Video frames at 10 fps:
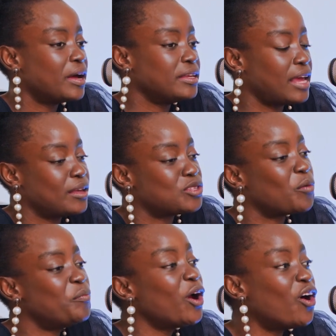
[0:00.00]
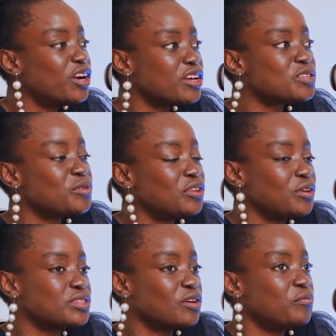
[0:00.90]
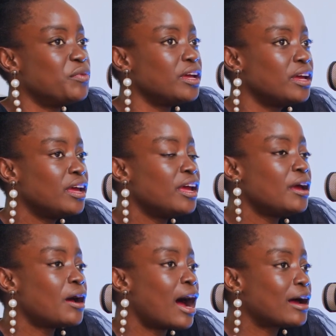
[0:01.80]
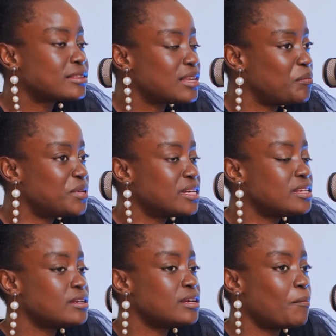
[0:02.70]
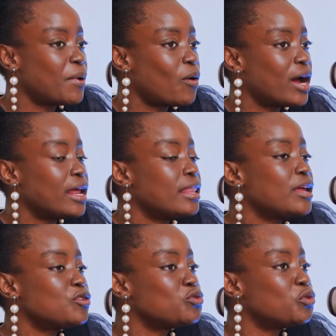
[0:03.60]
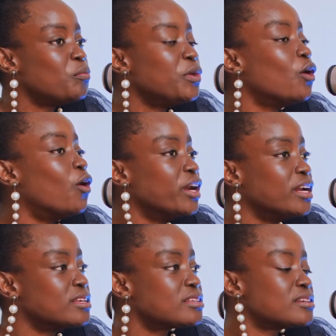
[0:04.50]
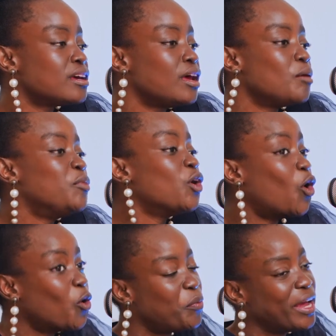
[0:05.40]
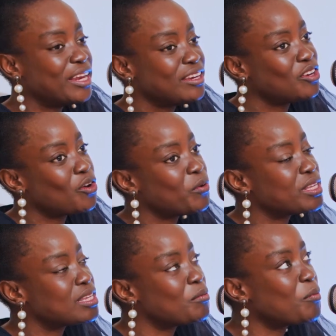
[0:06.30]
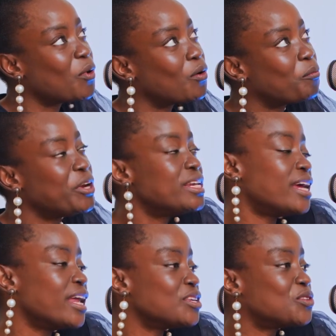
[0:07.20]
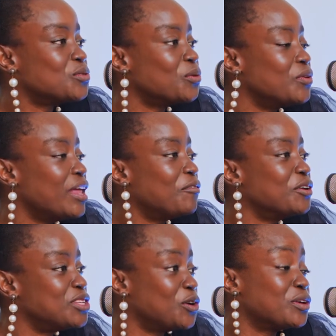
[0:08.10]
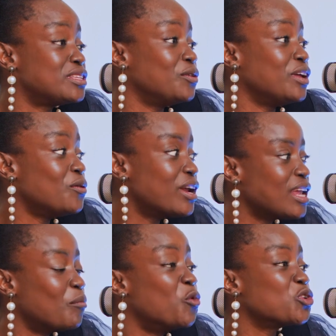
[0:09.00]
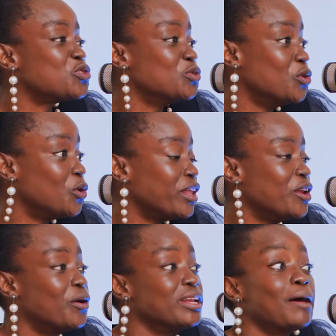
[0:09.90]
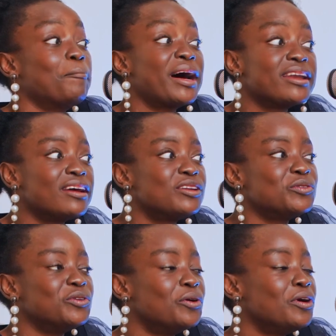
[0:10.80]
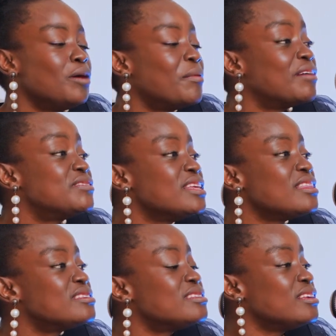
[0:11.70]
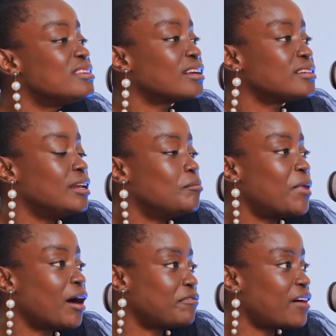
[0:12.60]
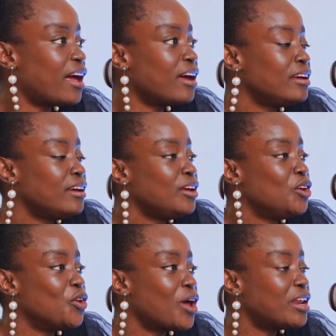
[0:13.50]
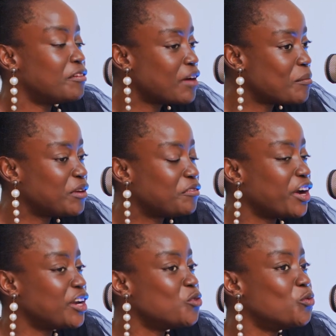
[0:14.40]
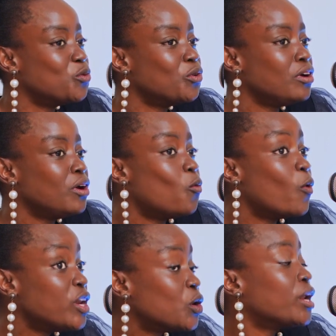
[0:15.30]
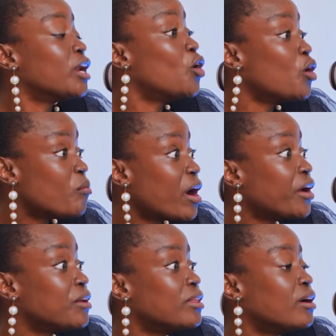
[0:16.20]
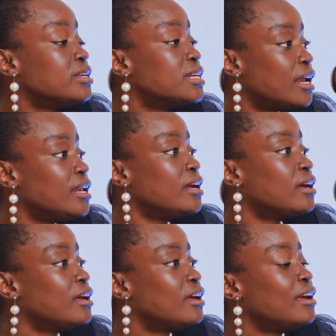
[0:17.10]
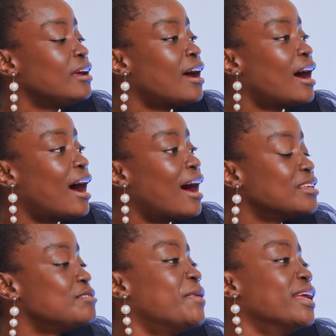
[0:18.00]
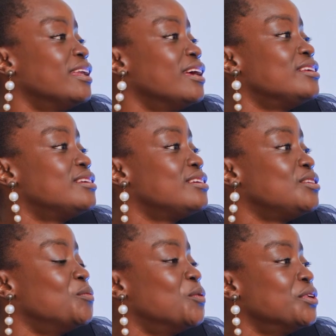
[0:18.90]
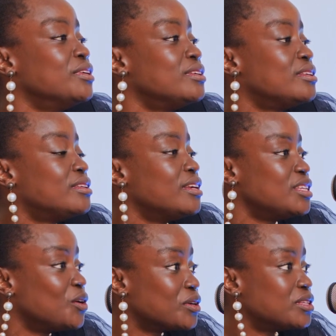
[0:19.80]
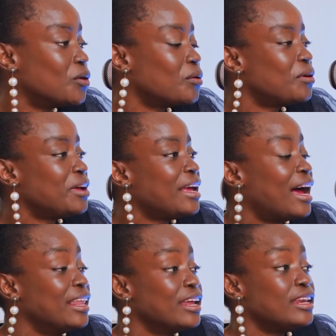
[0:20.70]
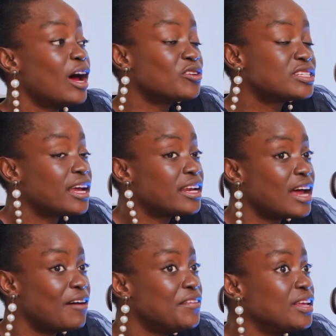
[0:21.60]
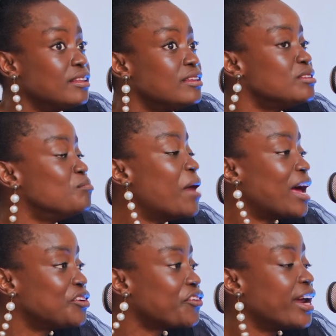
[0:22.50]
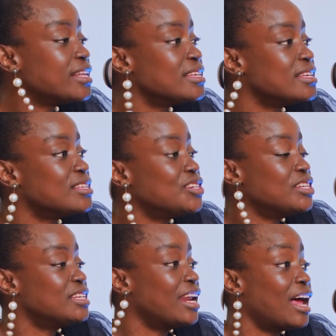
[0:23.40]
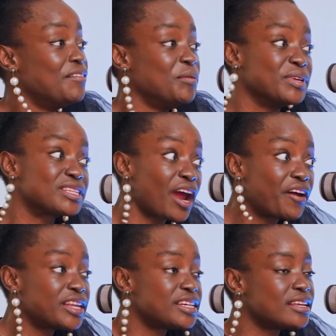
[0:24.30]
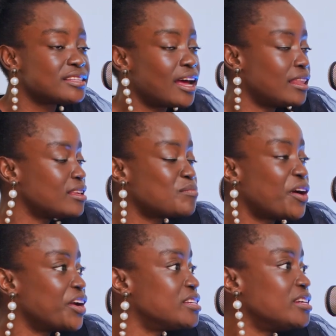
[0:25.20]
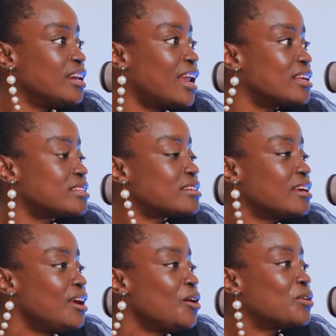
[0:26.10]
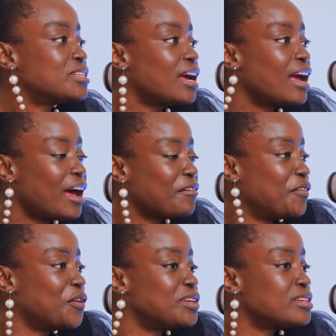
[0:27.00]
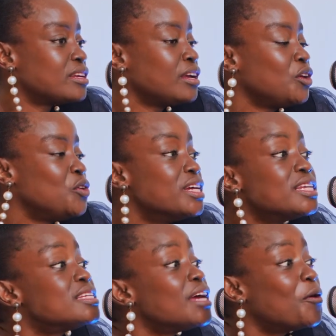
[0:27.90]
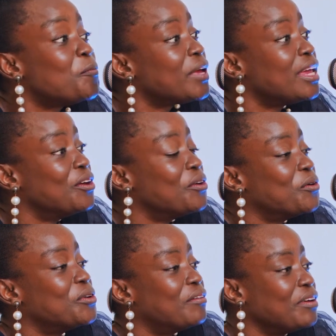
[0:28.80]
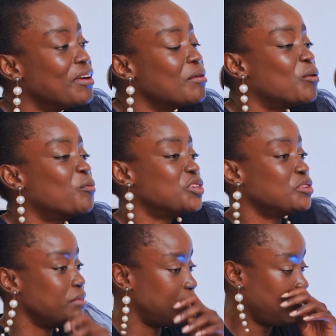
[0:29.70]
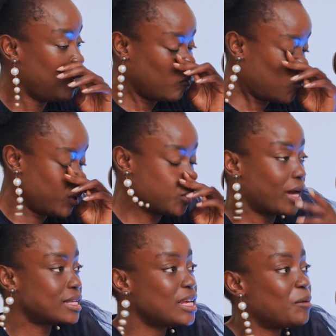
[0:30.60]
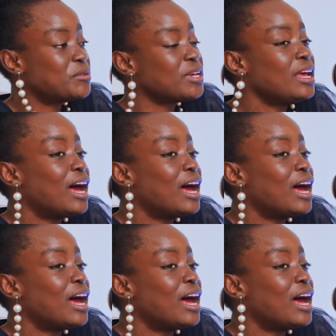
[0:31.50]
Yeah. So be honest with yourself. Accept it, number one, and then two, be honest, be open. We see people pretend to they've got sickle cell. They don't want their boss to know. They don't want their partner to know. But I've seen these things actually backfire. I had a family friend who went on and got married without telling her husband that she was a sickle cell. And then now she started having these bad crises. She started having miscarriages. And this marriage didn't last because the guy thought, you didn't tell me, you'd have given an opportunity for me to accept.